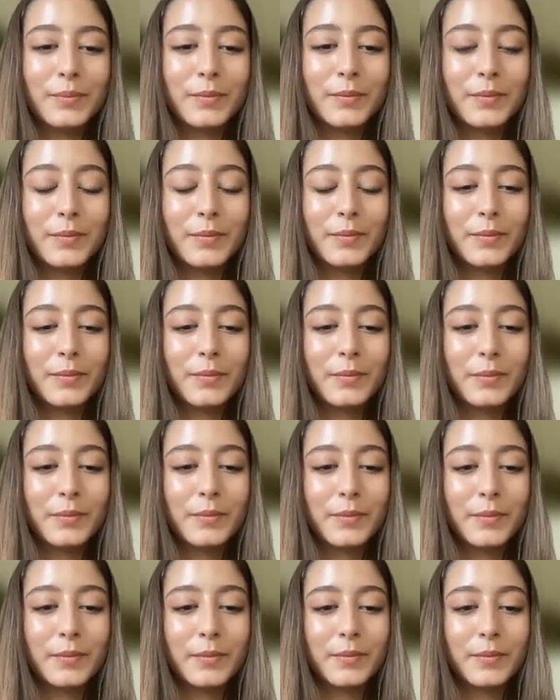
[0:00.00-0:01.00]

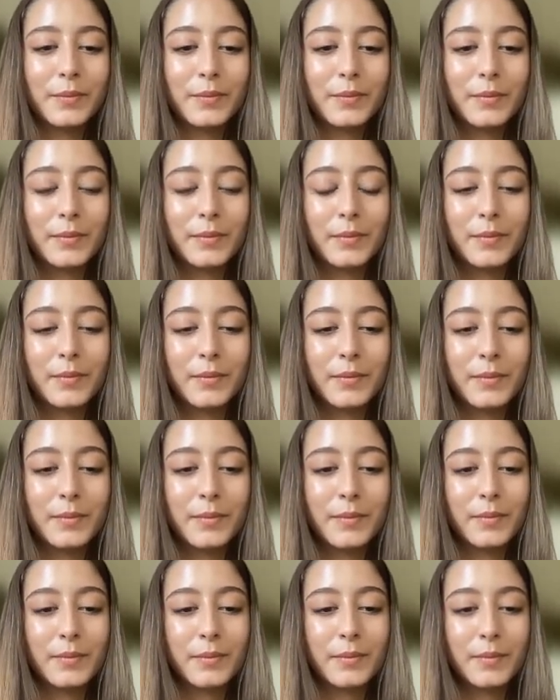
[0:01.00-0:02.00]

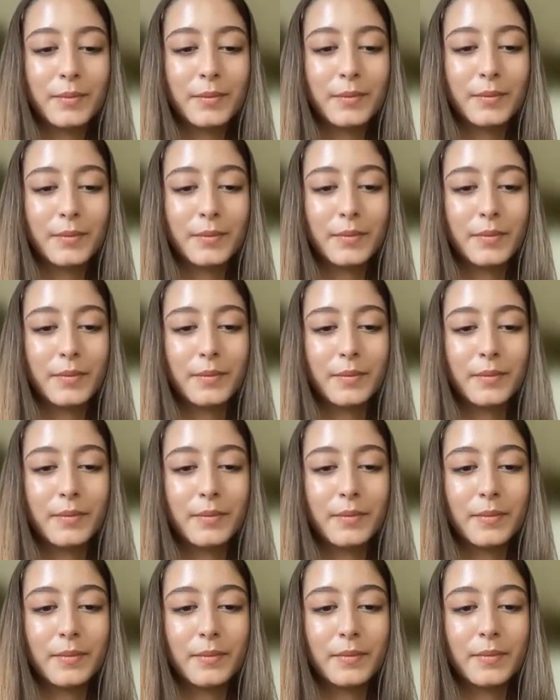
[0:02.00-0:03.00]

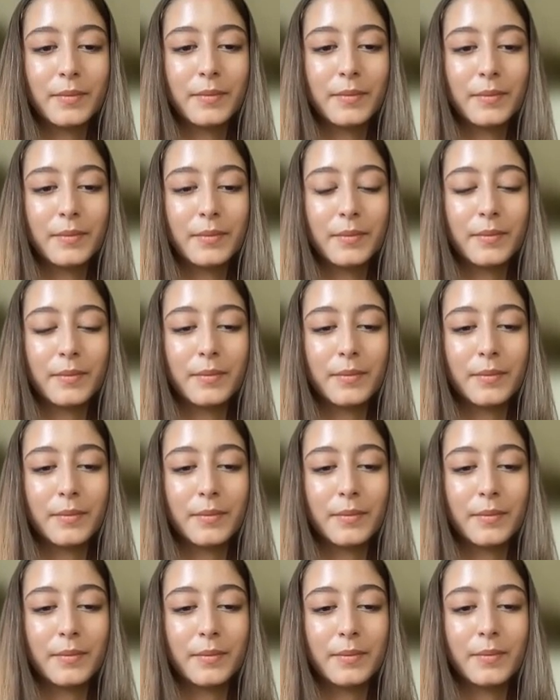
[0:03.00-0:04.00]

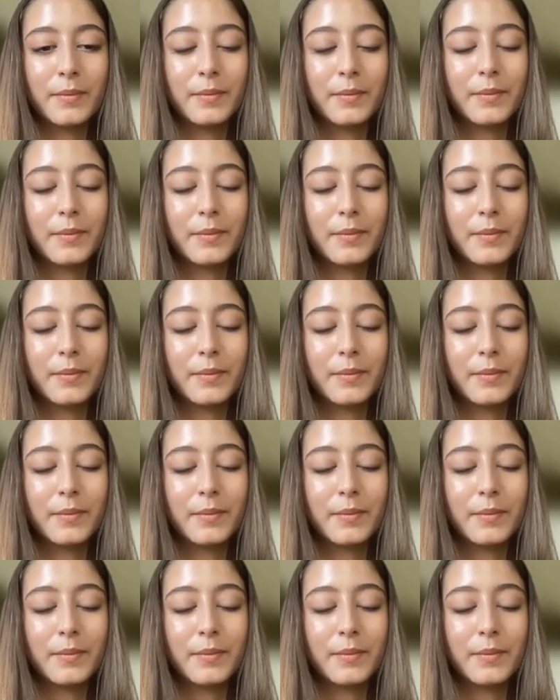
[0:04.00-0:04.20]
No words are spoken by the person on screen.